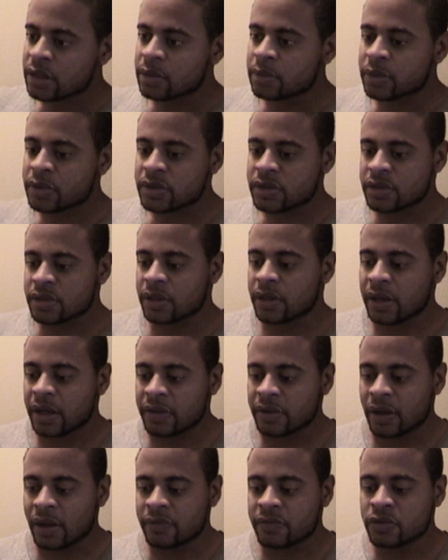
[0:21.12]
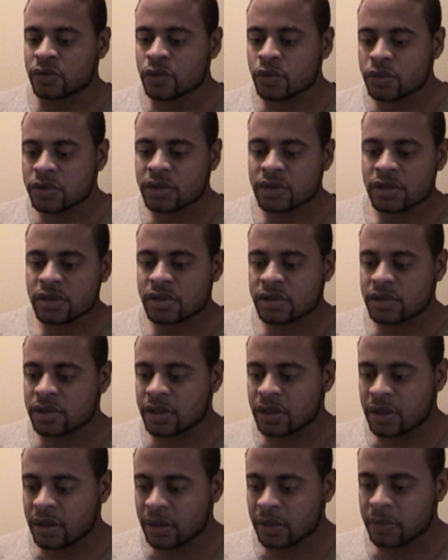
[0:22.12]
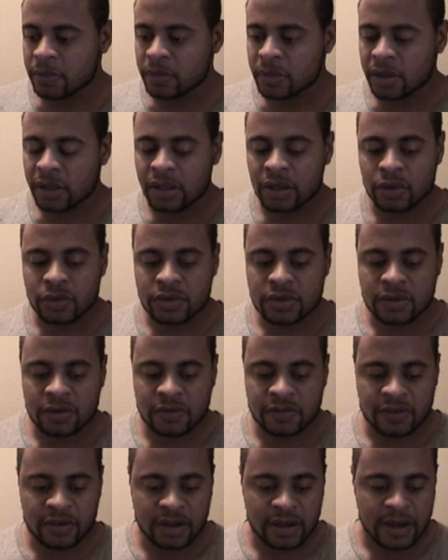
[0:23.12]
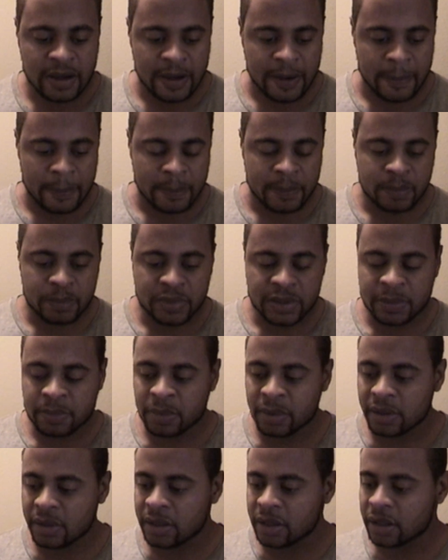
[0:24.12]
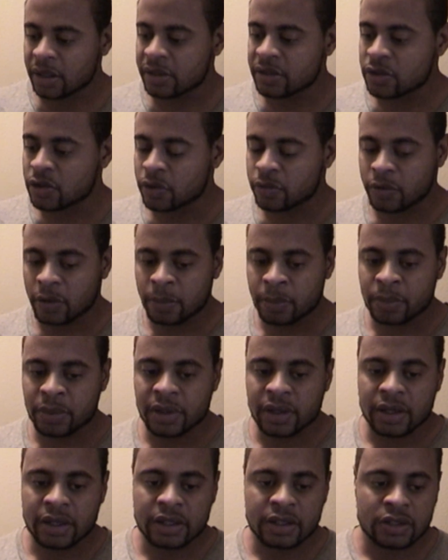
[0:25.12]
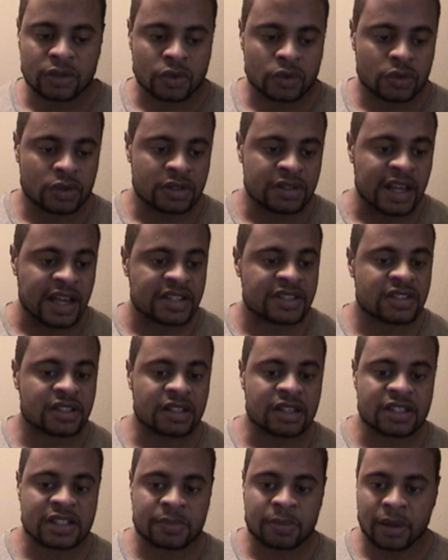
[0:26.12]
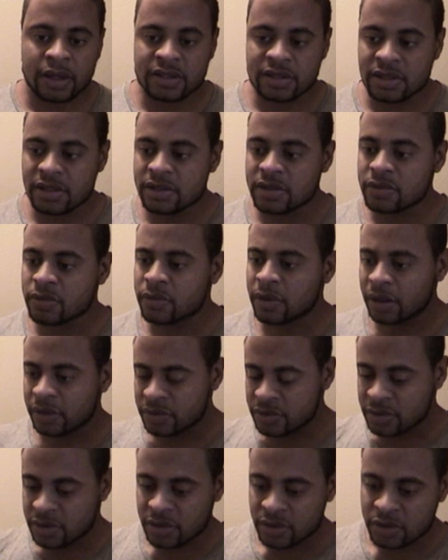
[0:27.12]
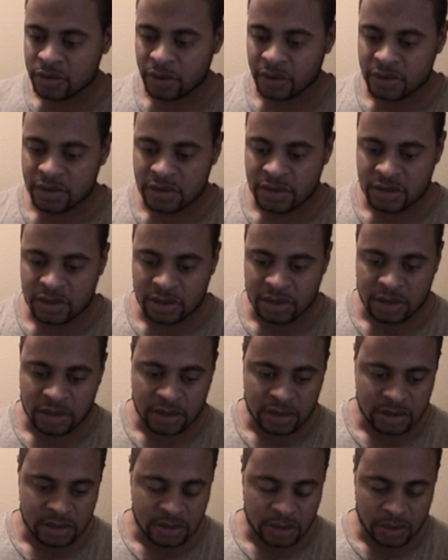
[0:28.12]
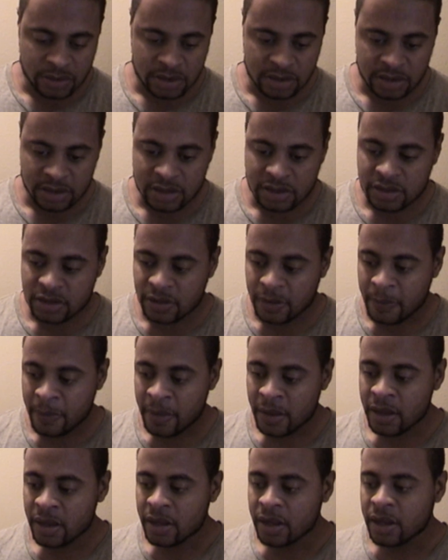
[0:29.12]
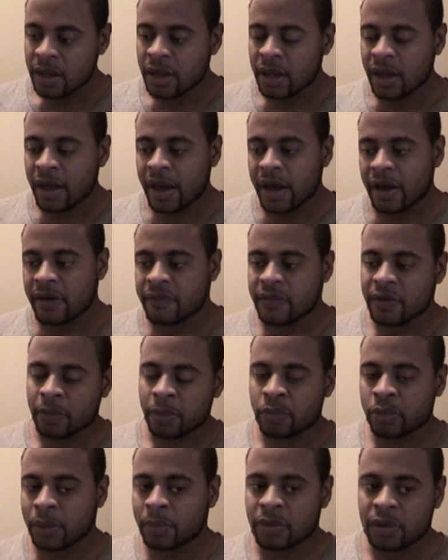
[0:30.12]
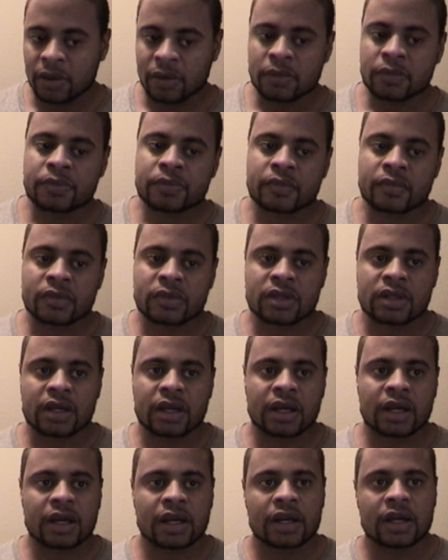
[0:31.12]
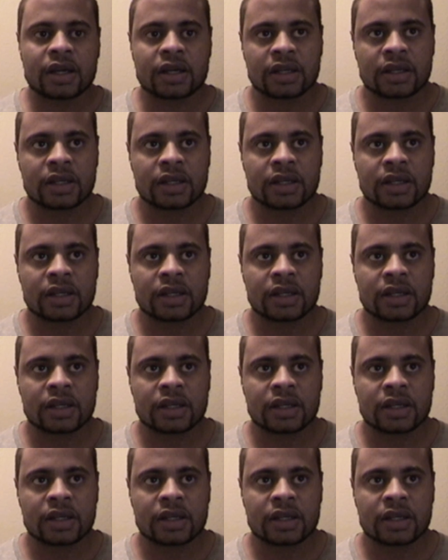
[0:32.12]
I've noticed a lot of people in Europe, nationalist parties around the continent, have a problem. Uh,